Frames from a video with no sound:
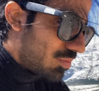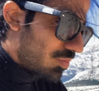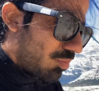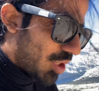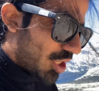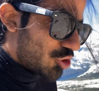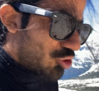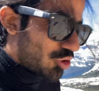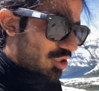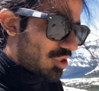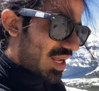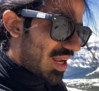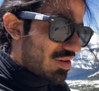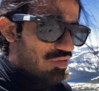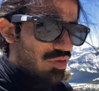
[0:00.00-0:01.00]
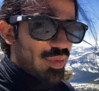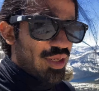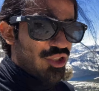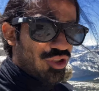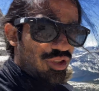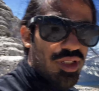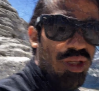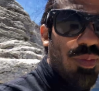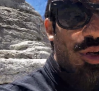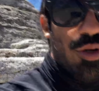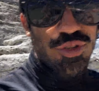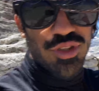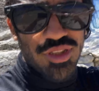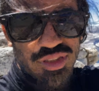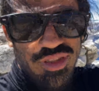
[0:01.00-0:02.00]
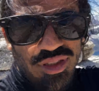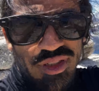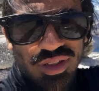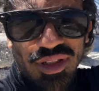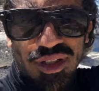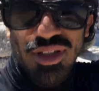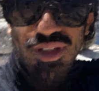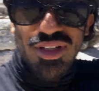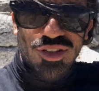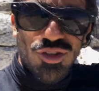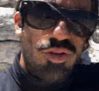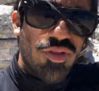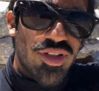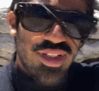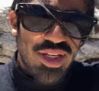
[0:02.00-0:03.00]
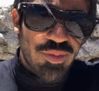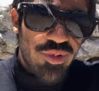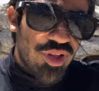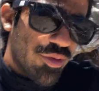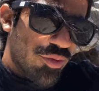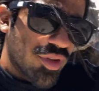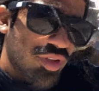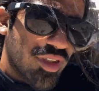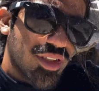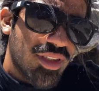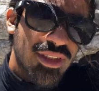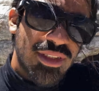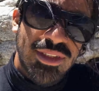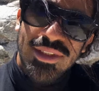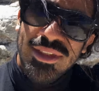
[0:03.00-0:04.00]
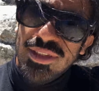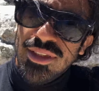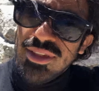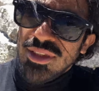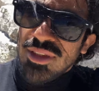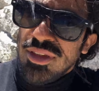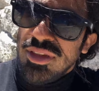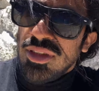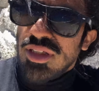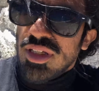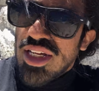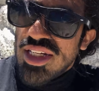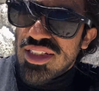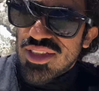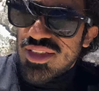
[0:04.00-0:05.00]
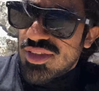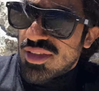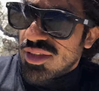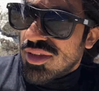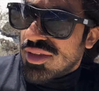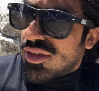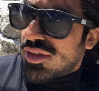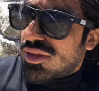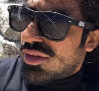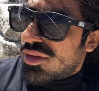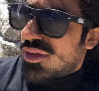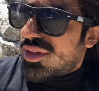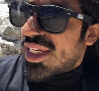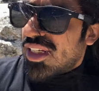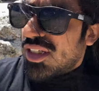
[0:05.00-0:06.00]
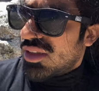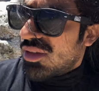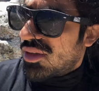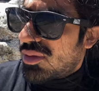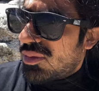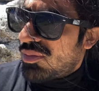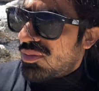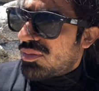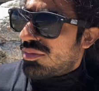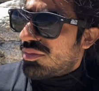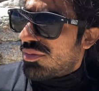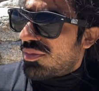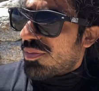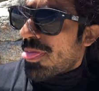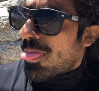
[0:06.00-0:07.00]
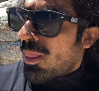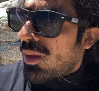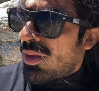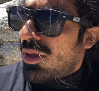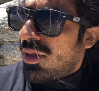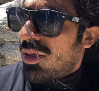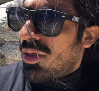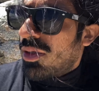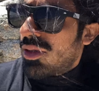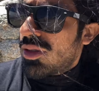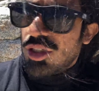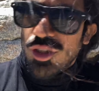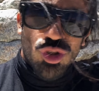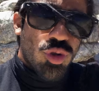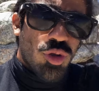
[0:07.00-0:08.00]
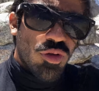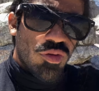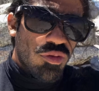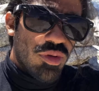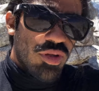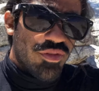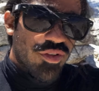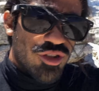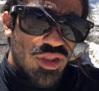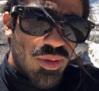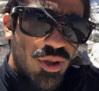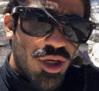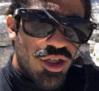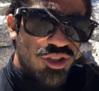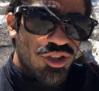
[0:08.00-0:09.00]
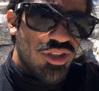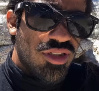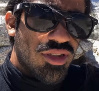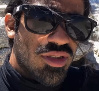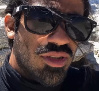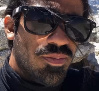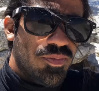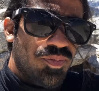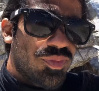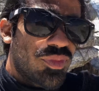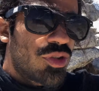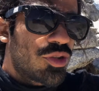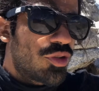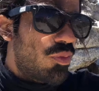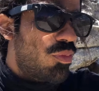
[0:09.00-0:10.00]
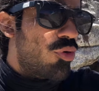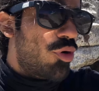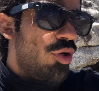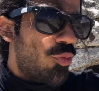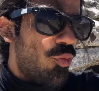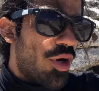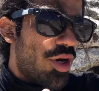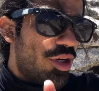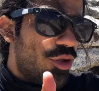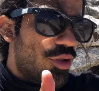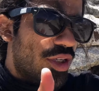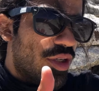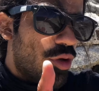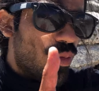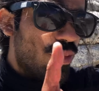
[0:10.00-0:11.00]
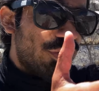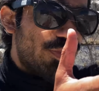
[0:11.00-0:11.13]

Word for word: mantra, affirmations, hypnosis, it's all the same thing, really. It's taking control of your subconscious to the point where you can almost